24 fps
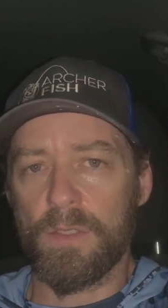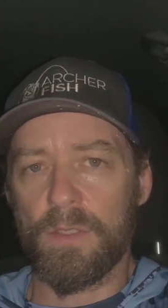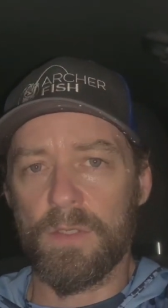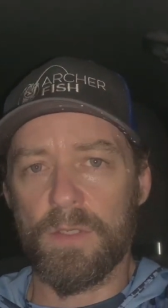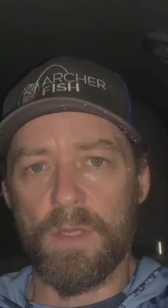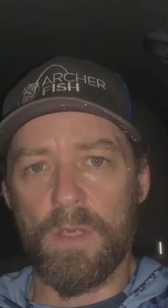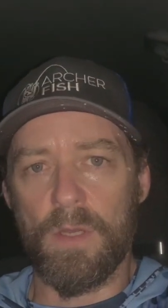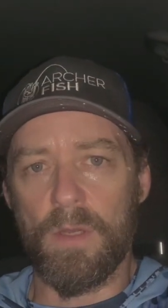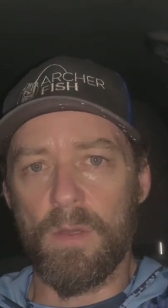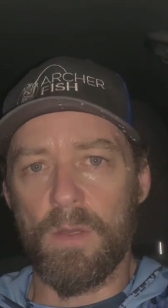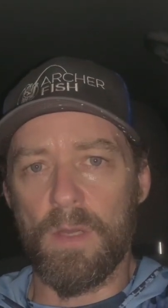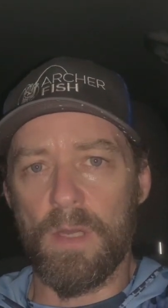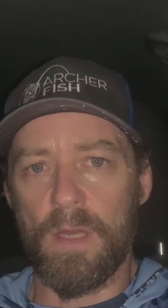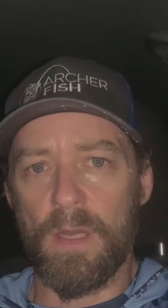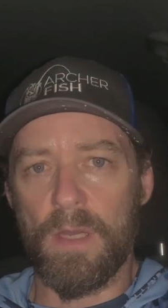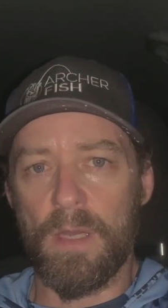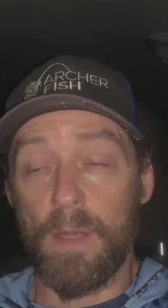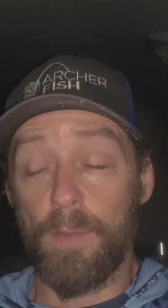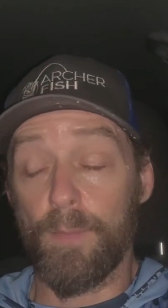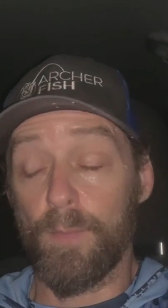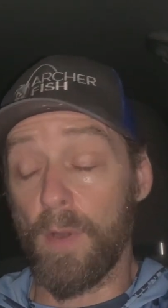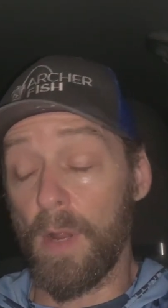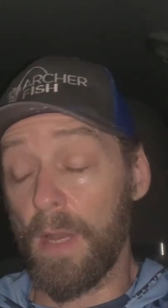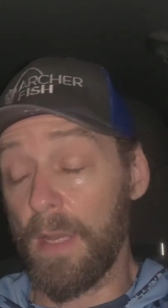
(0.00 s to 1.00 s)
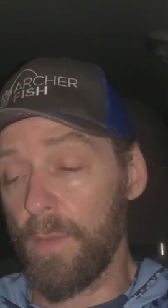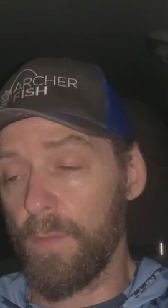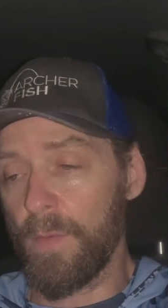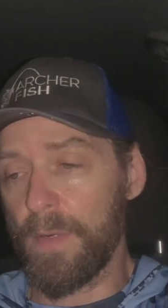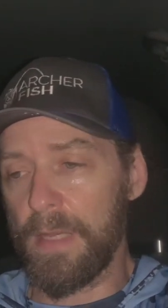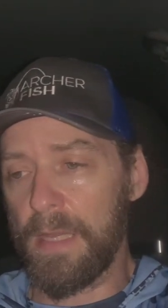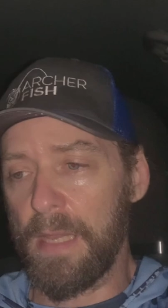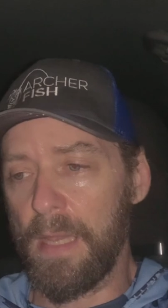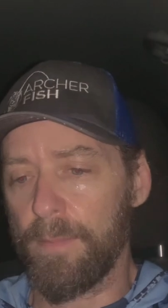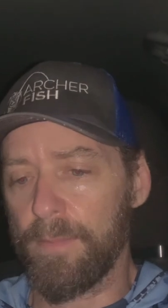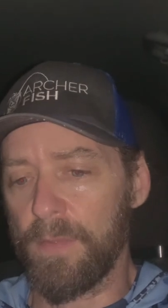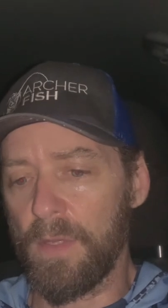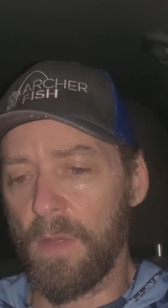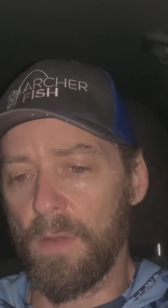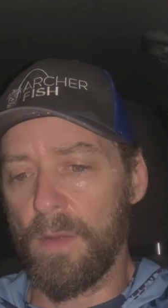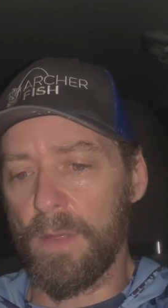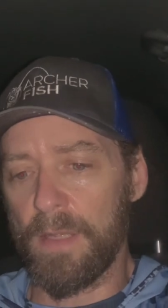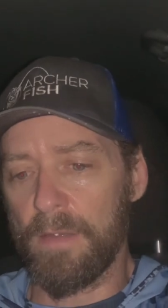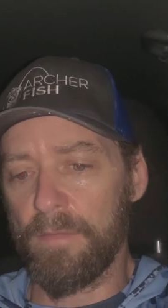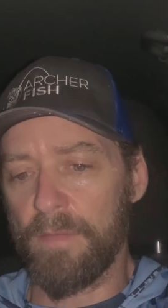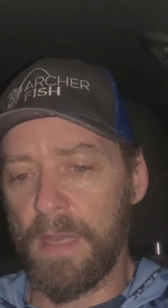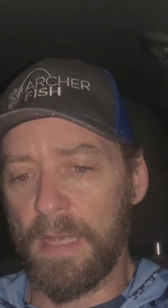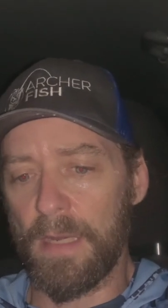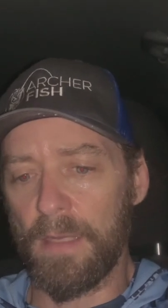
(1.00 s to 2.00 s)
So I probably would have kept
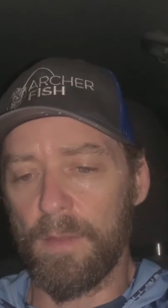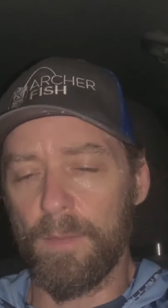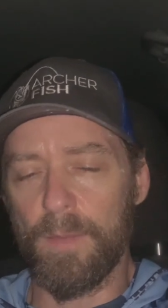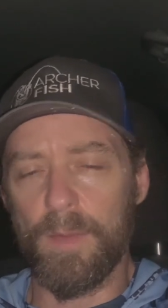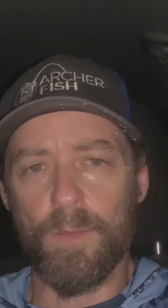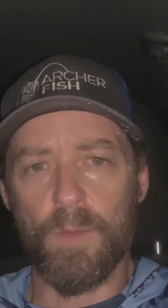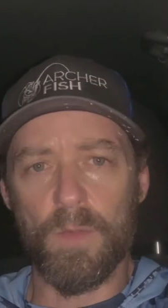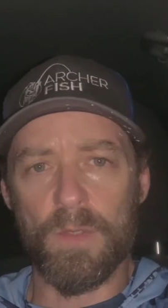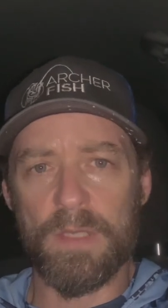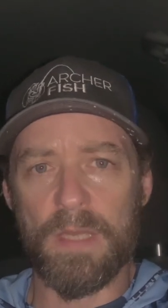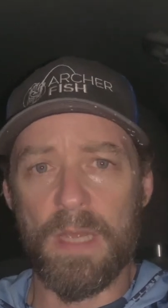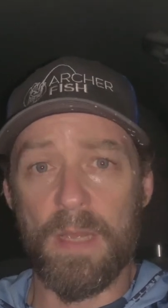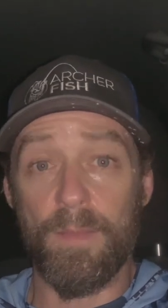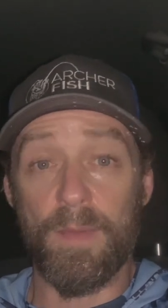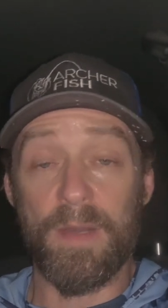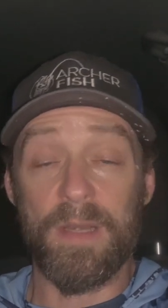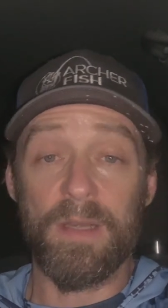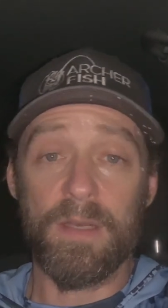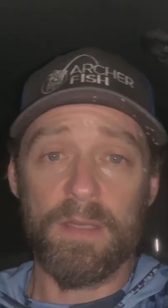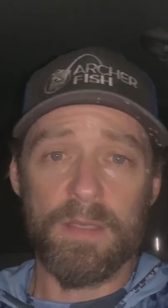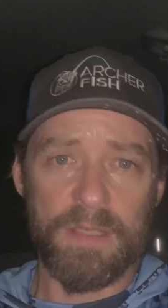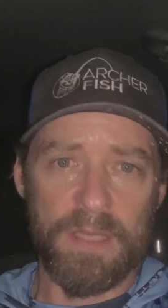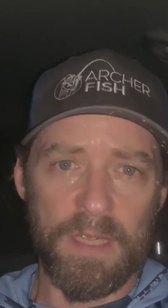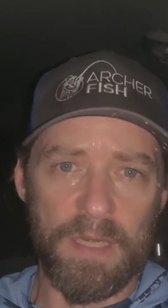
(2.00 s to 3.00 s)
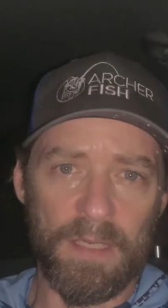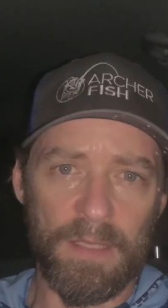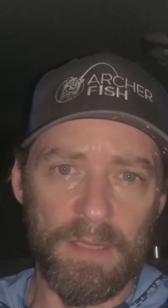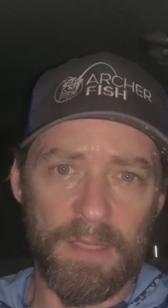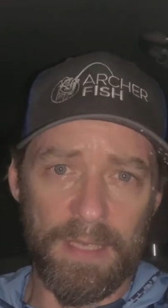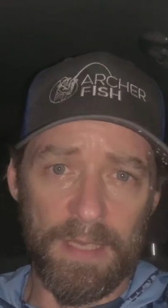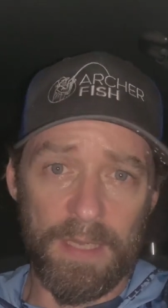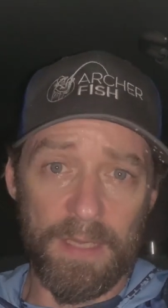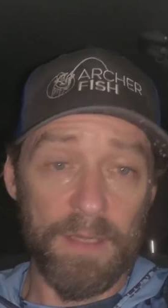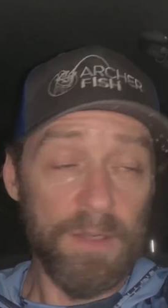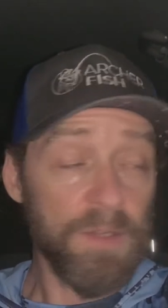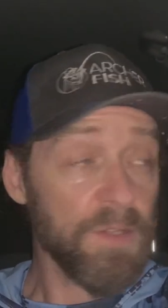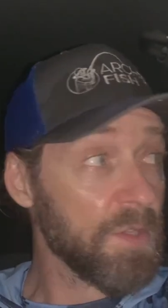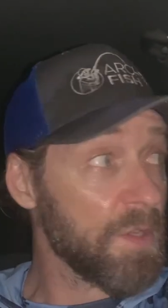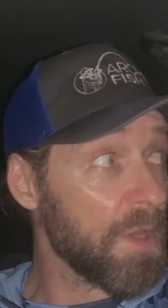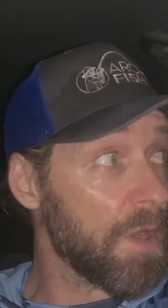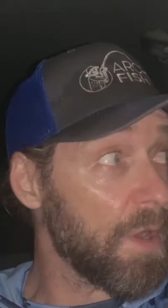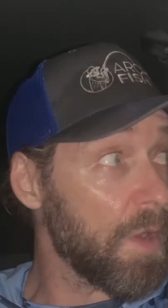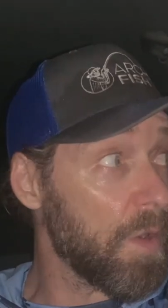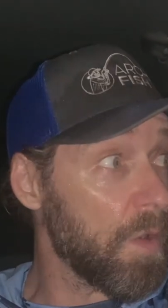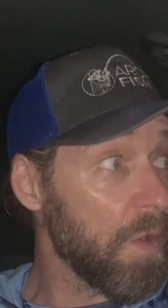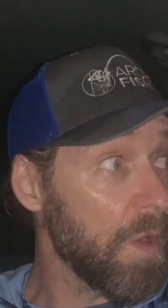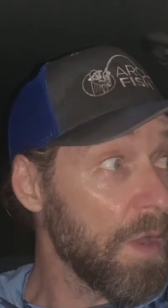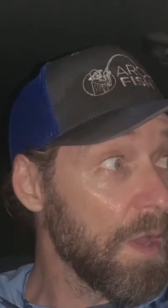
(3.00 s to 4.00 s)
going if I had a little bit more time, but it is getting late,
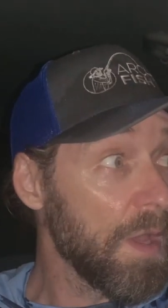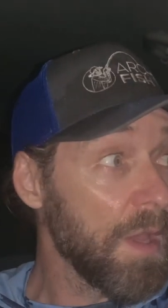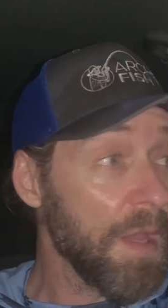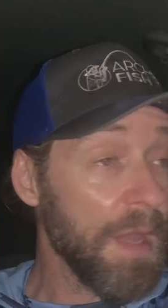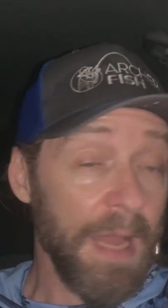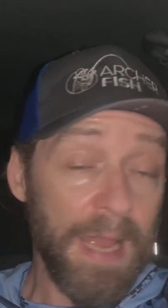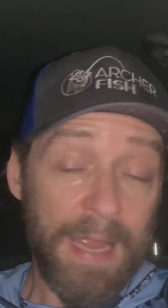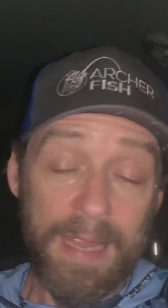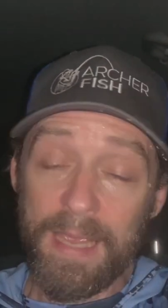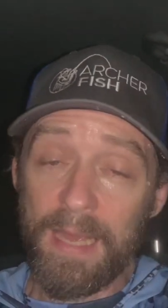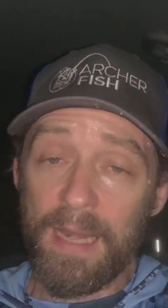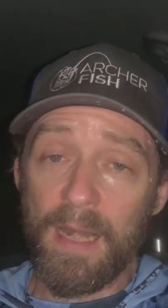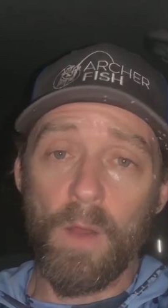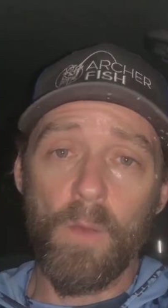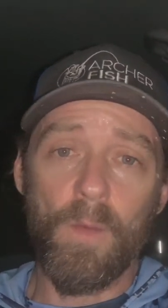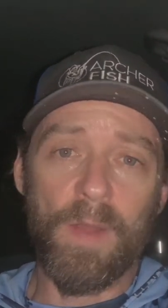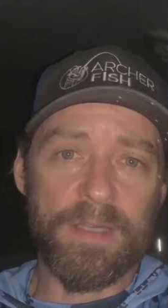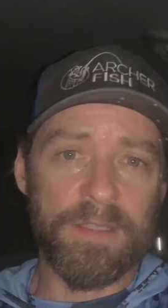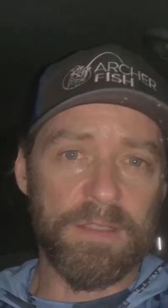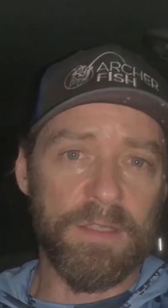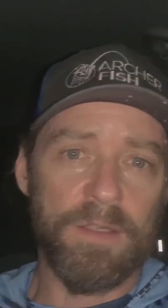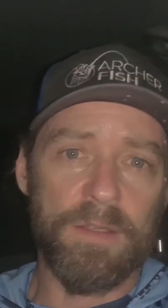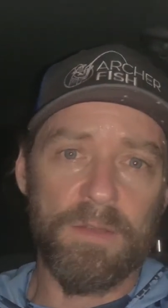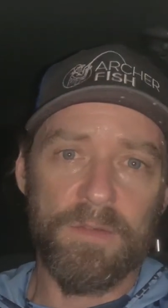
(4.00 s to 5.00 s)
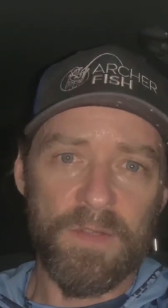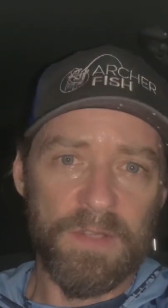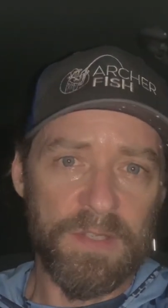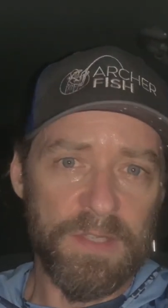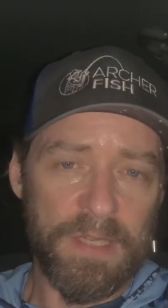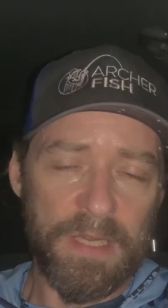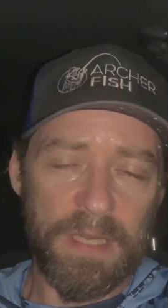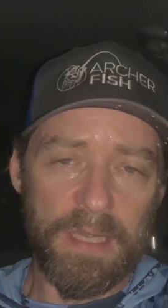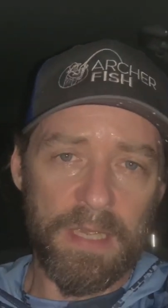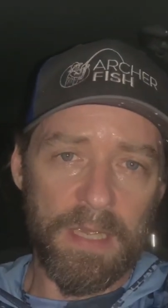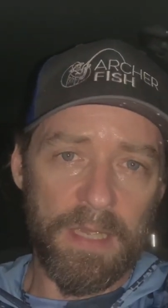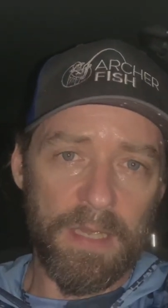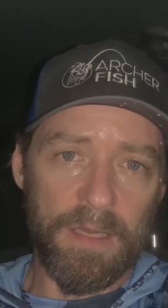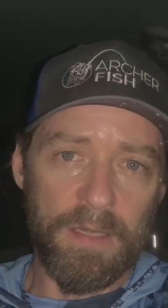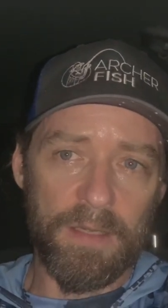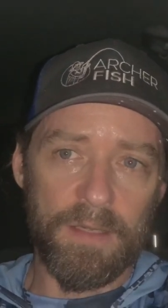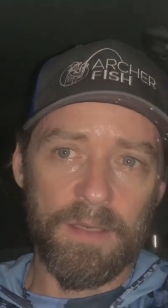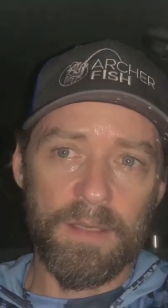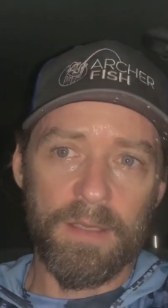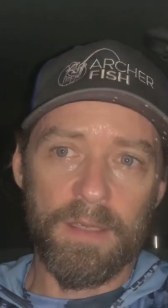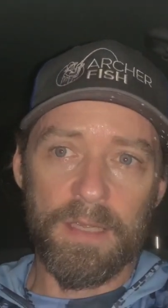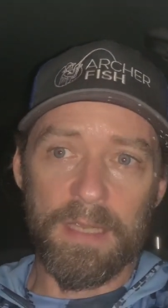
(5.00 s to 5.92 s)
so I cannot wait to do this again.